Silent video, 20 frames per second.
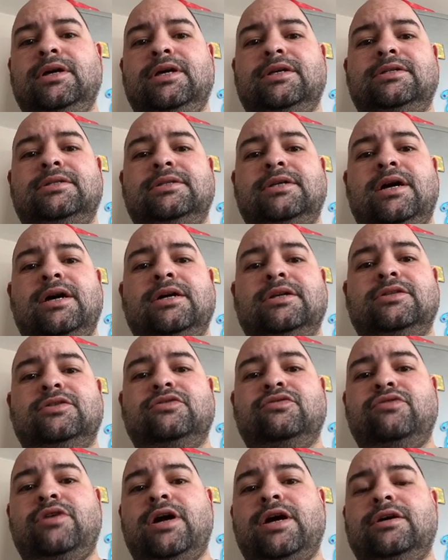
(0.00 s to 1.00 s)
Is
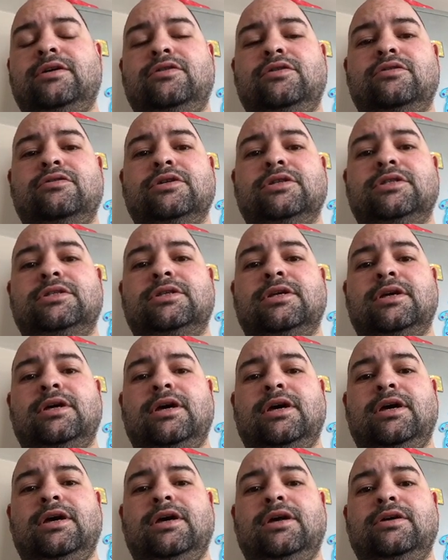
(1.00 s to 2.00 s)
science right or is
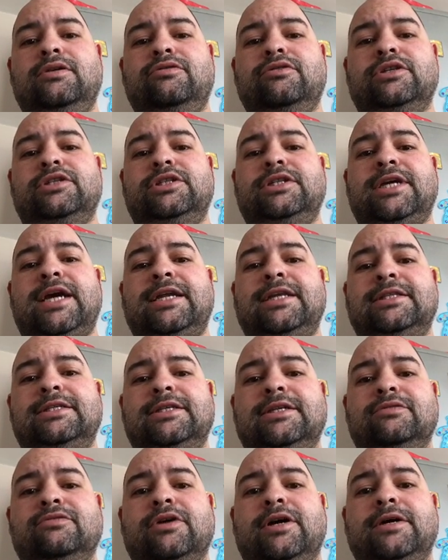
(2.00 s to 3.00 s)

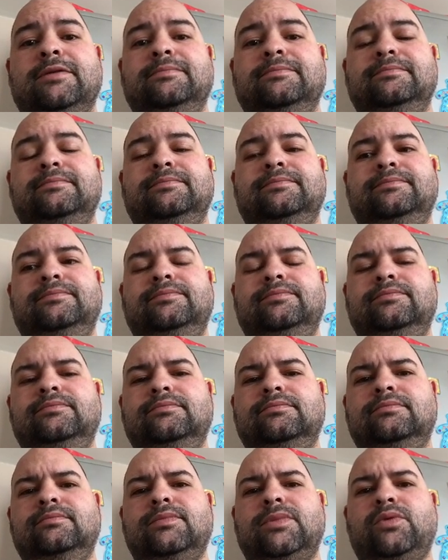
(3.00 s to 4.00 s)
Christianity right?
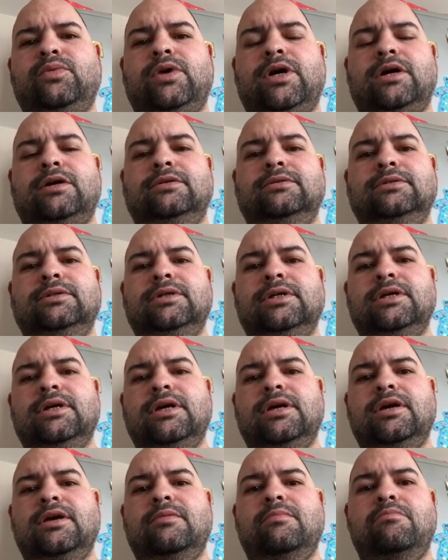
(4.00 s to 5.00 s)
Well,
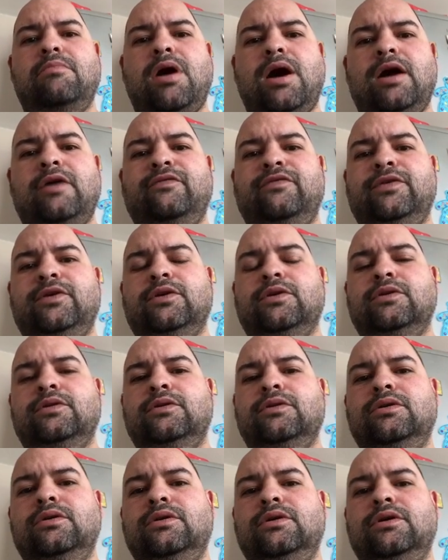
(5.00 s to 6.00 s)
in my
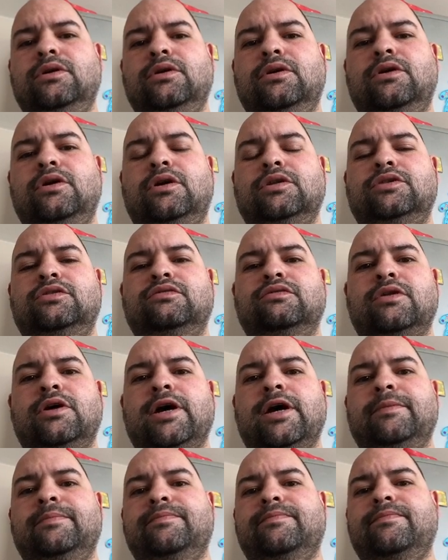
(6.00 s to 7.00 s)
view, God's
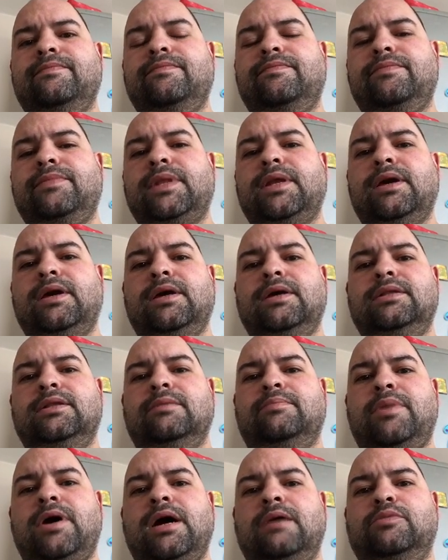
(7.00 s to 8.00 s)
right,
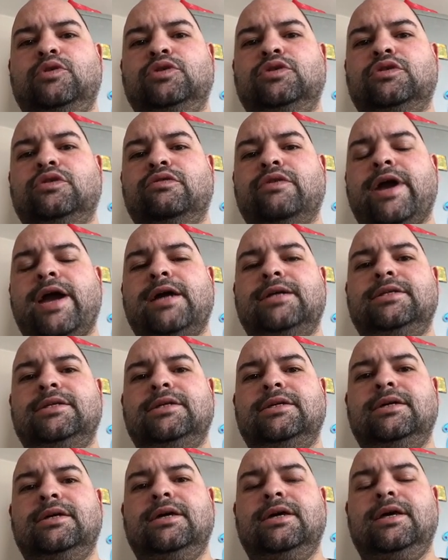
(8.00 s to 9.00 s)
the Bible's
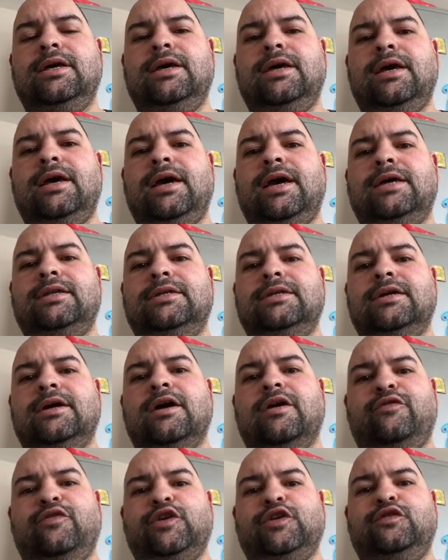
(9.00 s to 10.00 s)
correct, and the
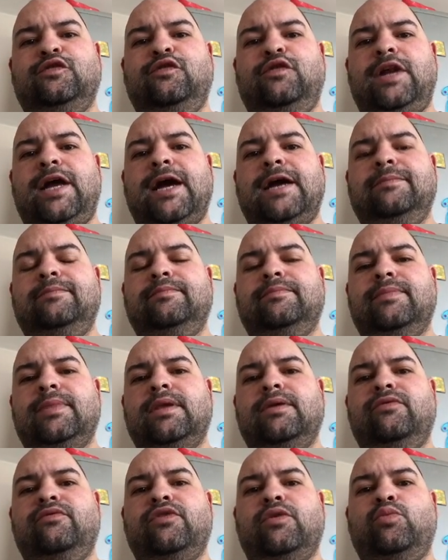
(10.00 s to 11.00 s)
earth is flat
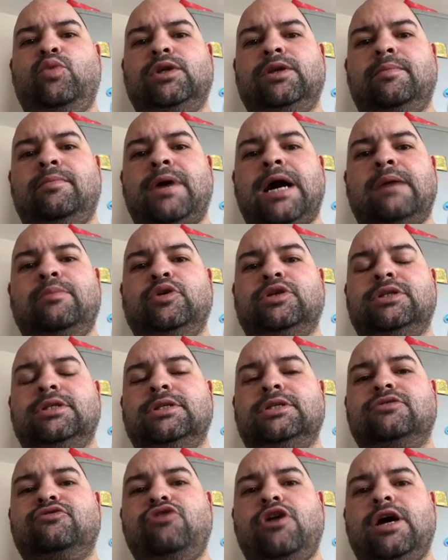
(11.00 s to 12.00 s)
from what the Bible
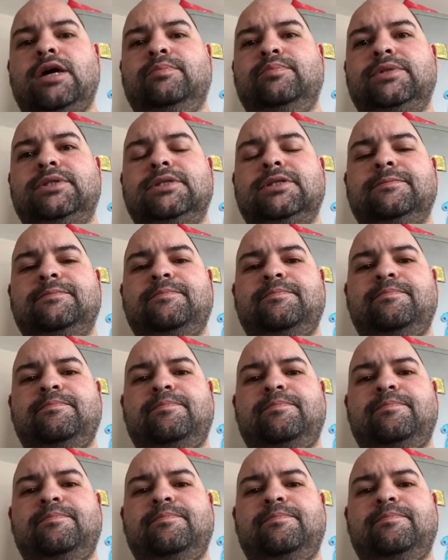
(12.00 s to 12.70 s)
describes